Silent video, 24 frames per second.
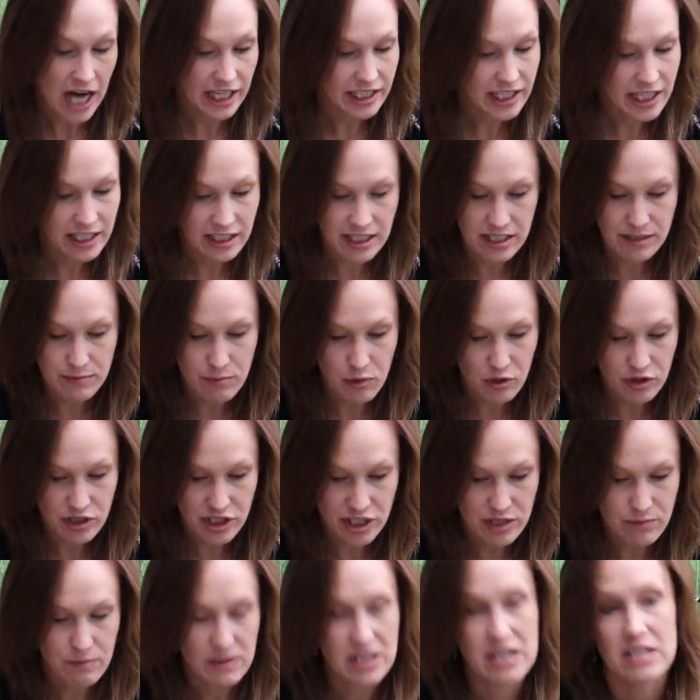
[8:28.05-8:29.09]
I think it's more
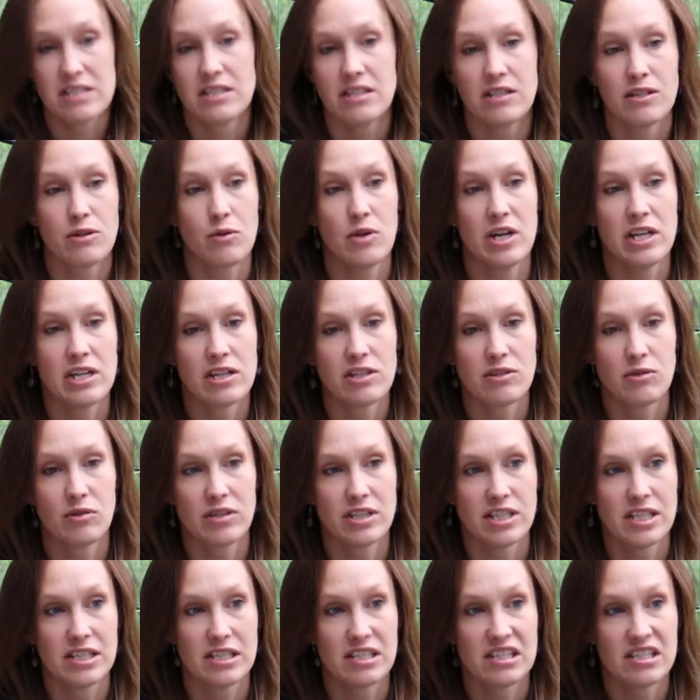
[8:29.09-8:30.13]
just because this Queen of
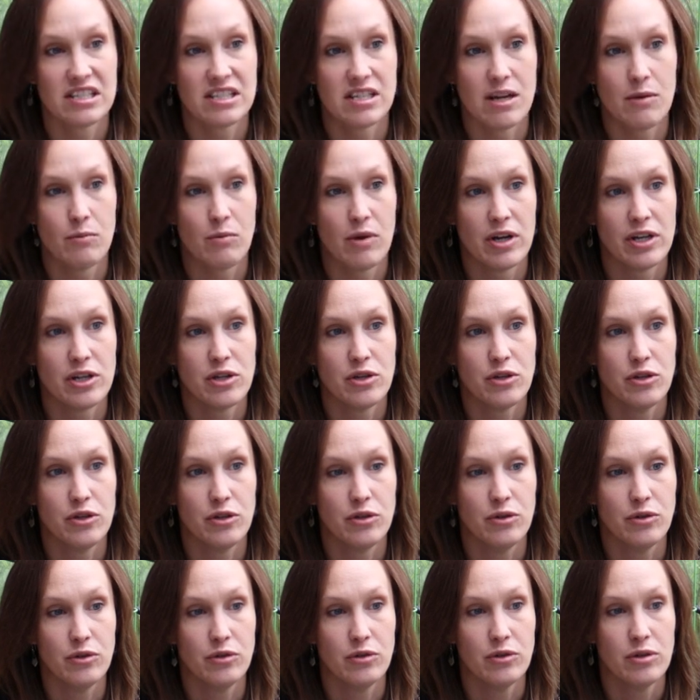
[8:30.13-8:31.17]
Swords is someone
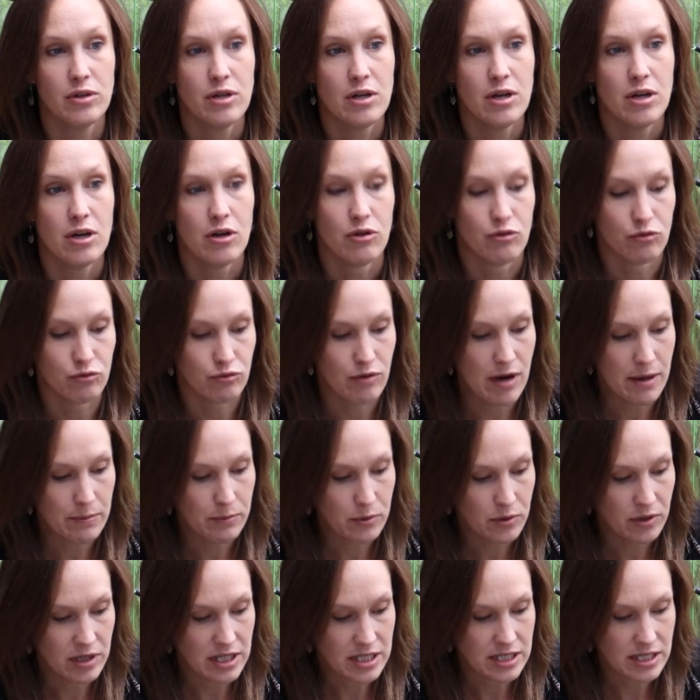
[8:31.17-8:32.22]
who
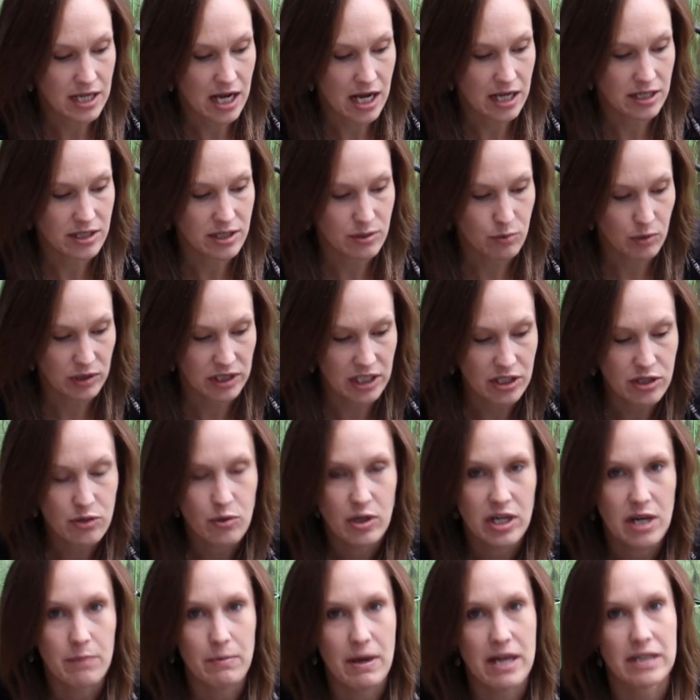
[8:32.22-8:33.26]
represents what this
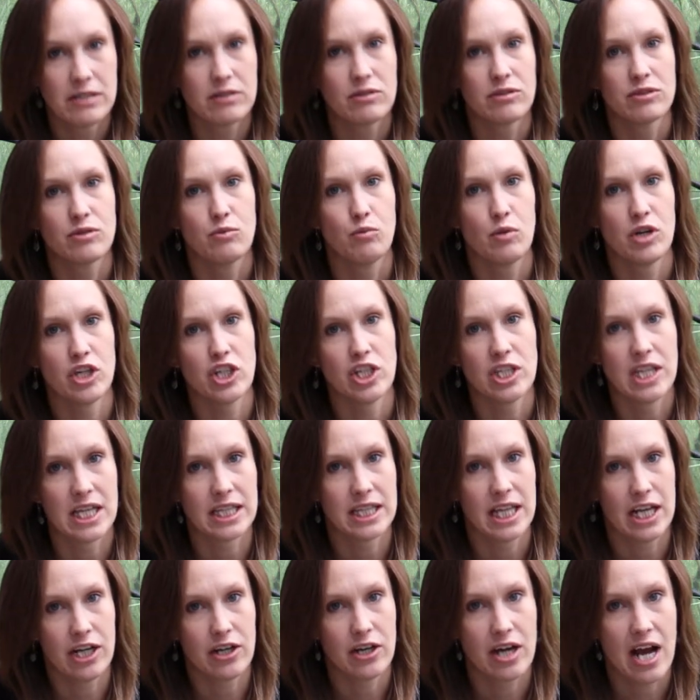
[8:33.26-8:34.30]
Queen of Pentacles wish
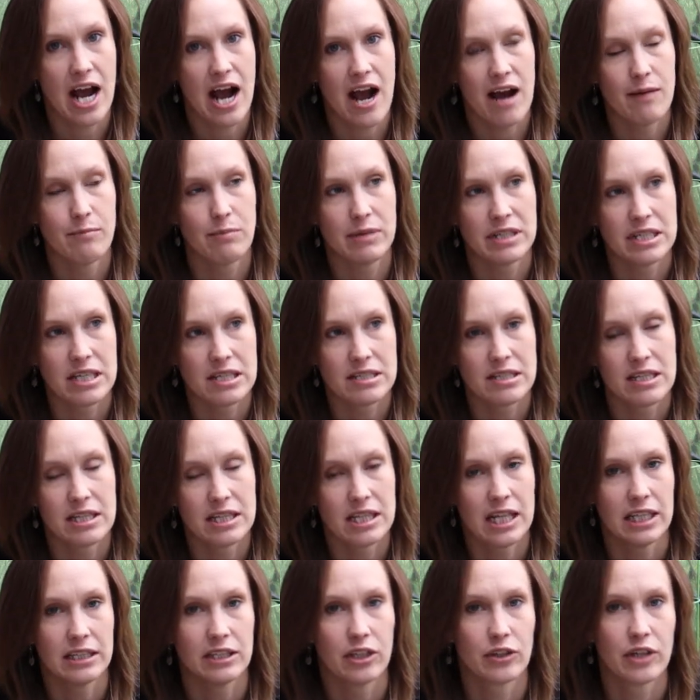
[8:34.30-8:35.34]
that they could have but
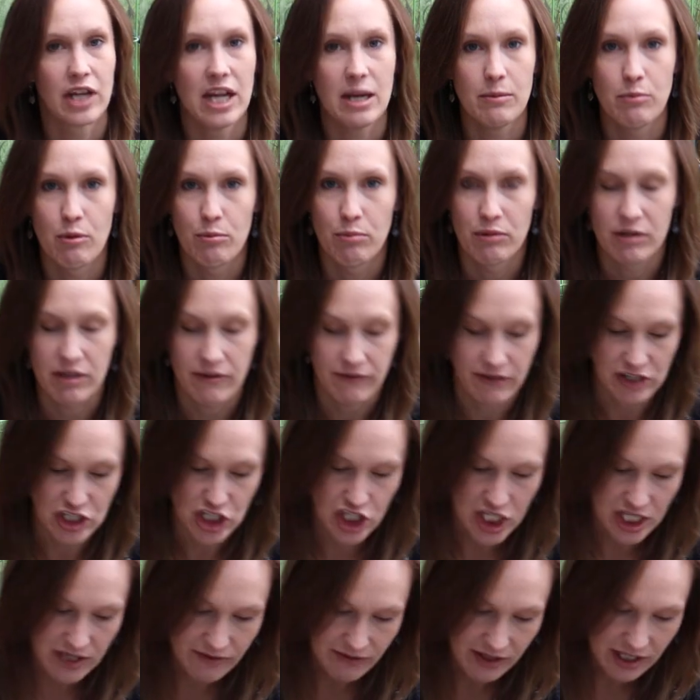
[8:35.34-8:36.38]
doesn't think they're capable of
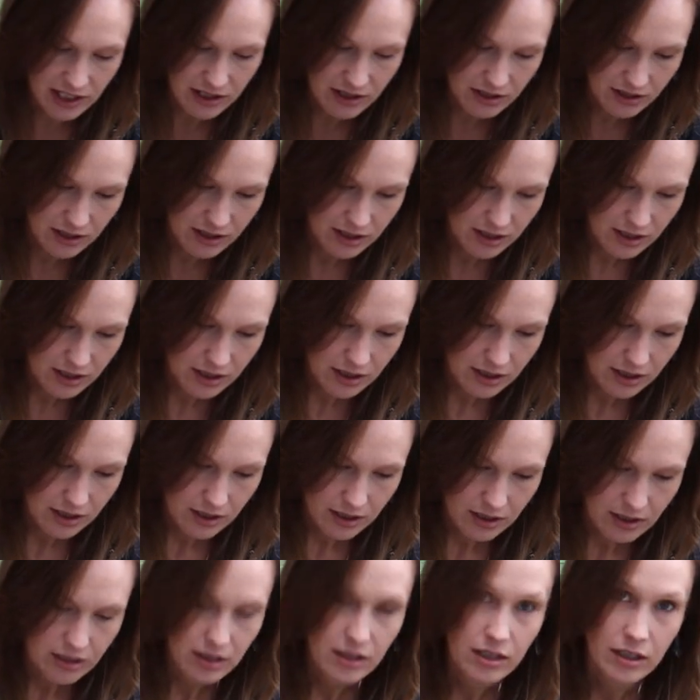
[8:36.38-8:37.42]
achieving.
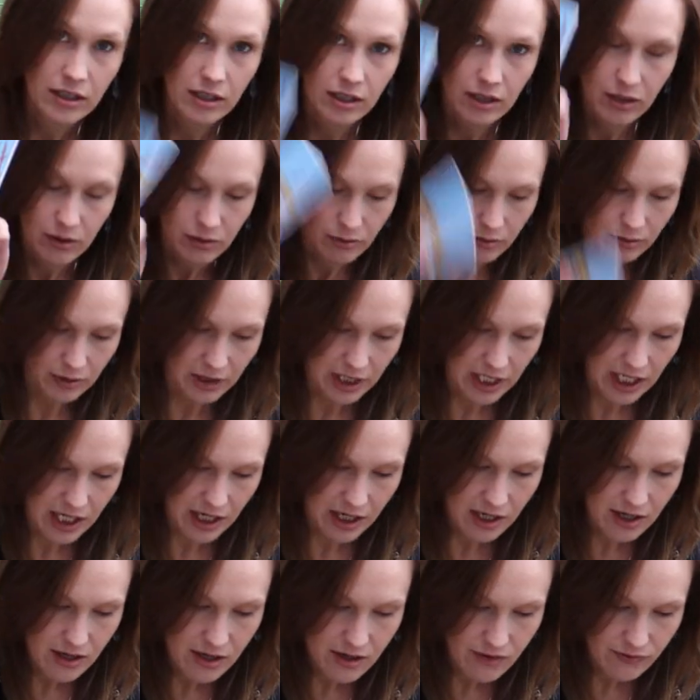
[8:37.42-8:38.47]
We
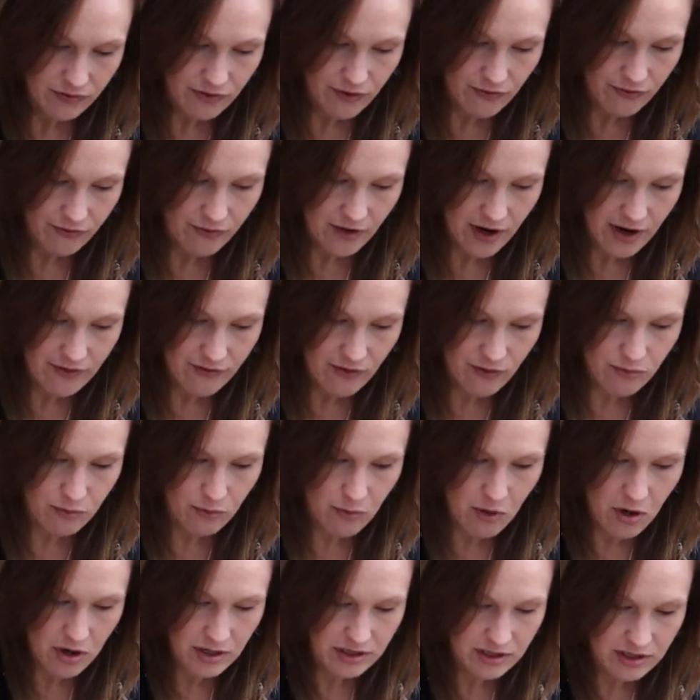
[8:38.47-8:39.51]
have the Five of
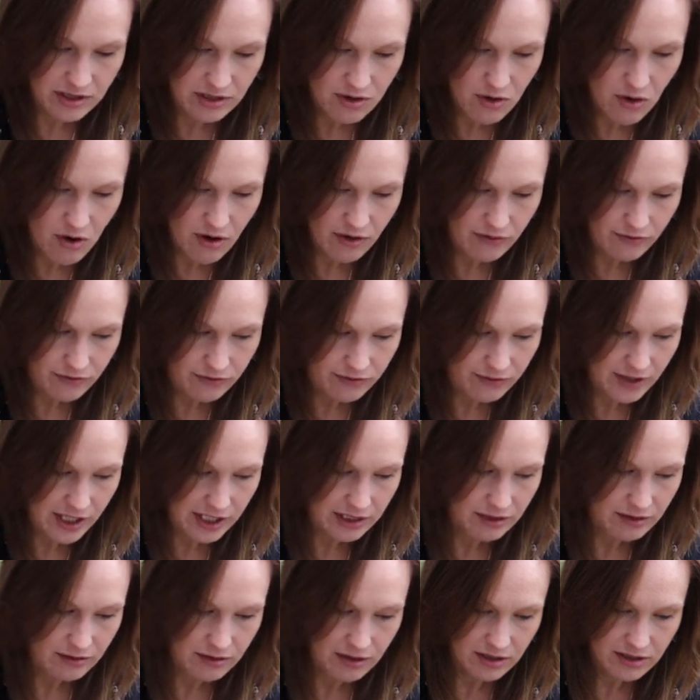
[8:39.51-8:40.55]
Wands
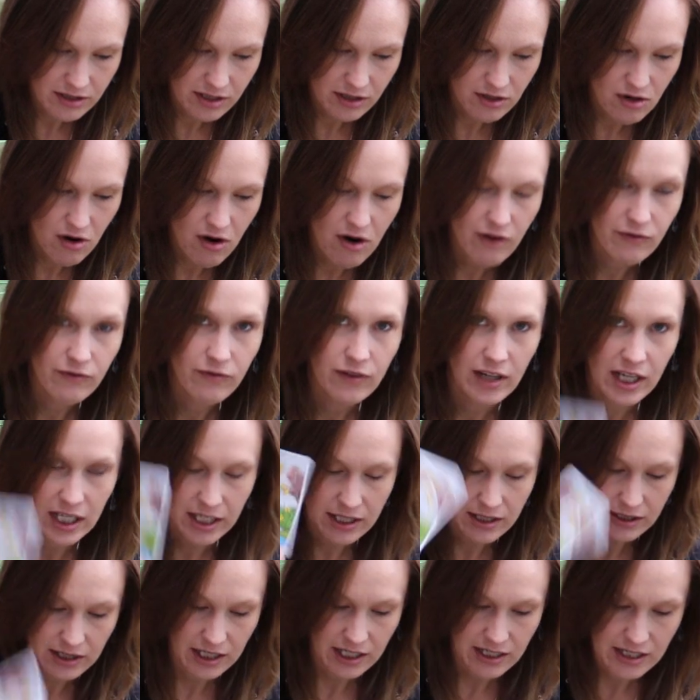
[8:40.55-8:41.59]
conflict. Lots of
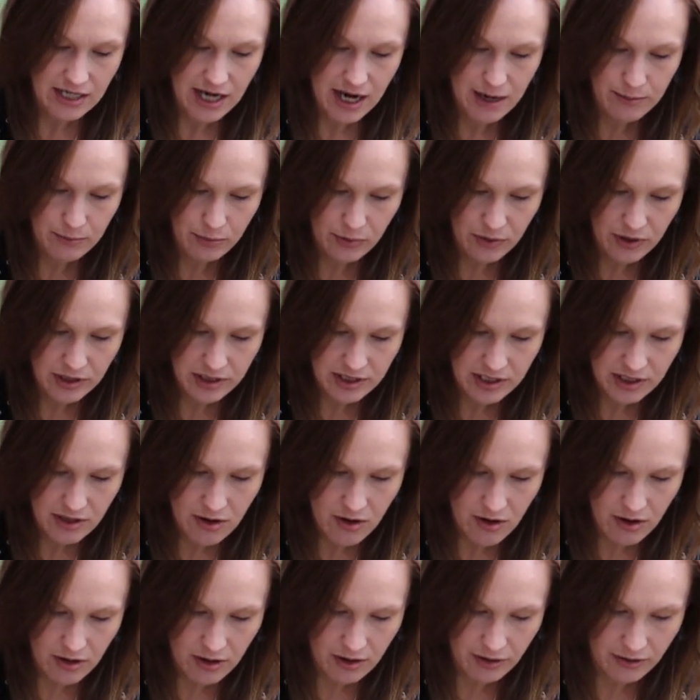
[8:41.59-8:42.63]
conflict. The Temperance
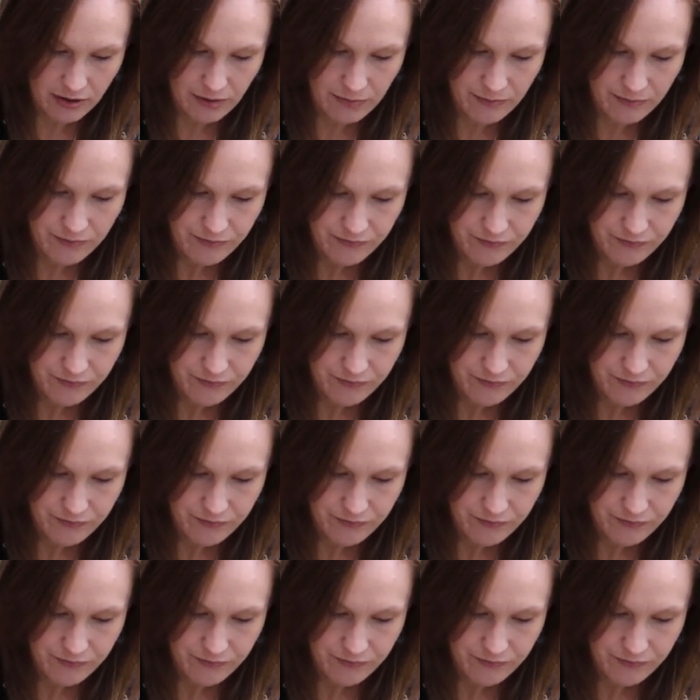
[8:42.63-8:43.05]
card.